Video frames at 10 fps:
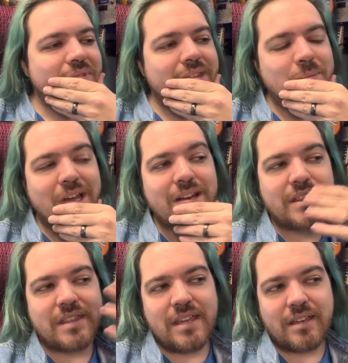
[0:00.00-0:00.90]
I'm trying to
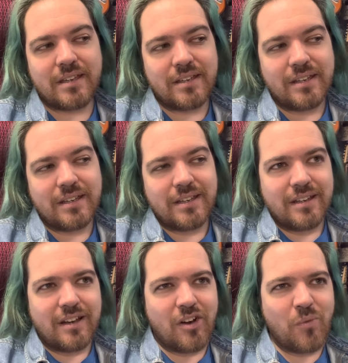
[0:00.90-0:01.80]
think
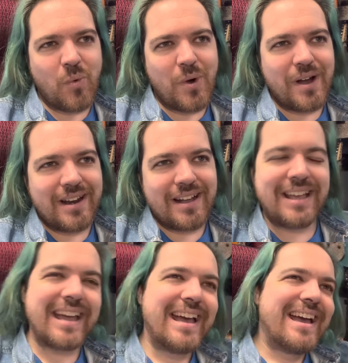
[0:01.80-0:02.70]
of what, uh,
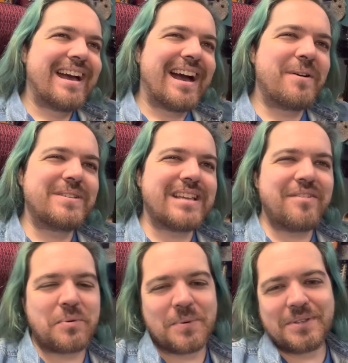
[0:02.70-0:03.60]
like... I always have,
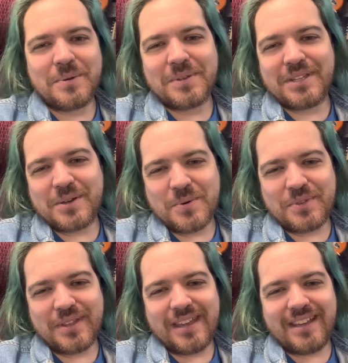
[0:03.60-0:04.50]
like, really, really cool
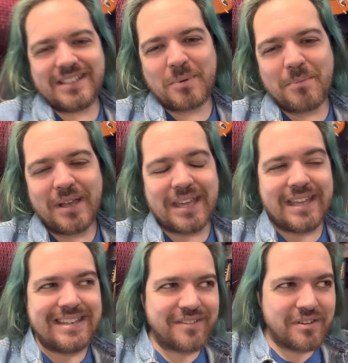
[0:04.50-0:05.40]
things, but I'm, like,
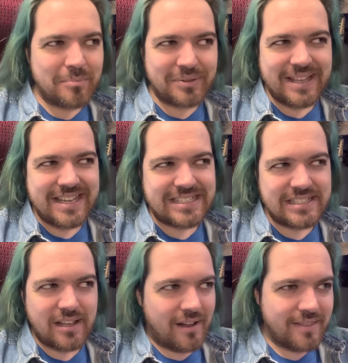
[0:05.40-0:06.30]
in different
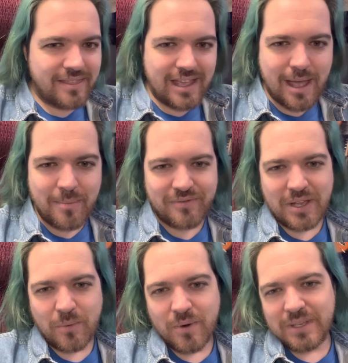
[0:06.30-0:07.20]
places on them of,
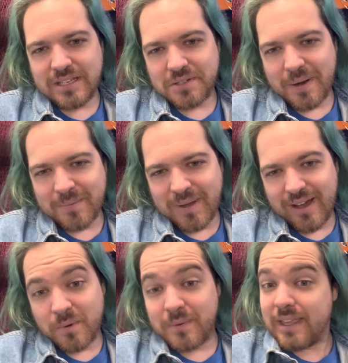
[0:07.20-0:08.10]
like, what we can talk
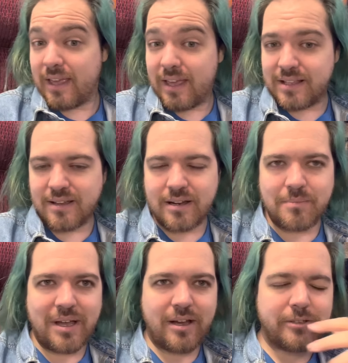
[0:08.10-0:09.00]
about, what we can't talk
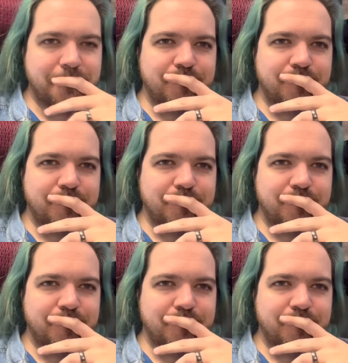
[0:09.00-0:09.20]
about.